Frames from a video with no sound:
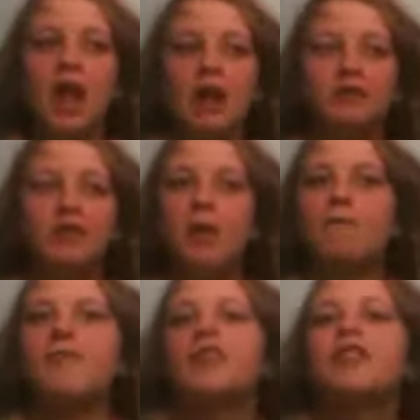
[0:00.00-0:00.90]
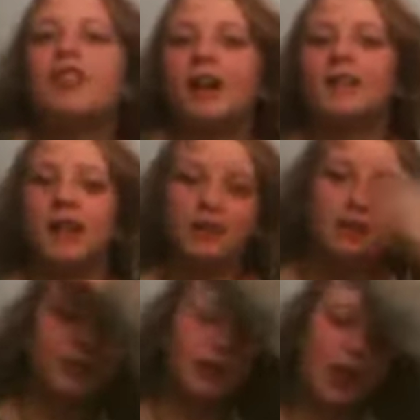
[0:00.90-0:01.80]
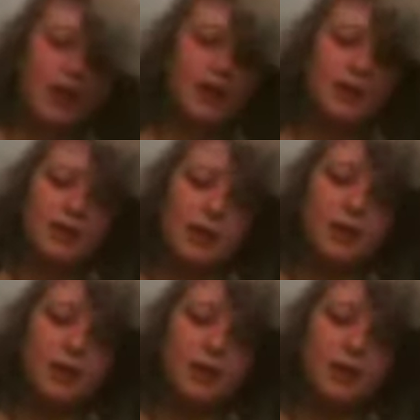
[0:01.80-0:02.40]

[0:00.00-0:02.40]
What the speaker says: and you don't finish that day doing your hair, no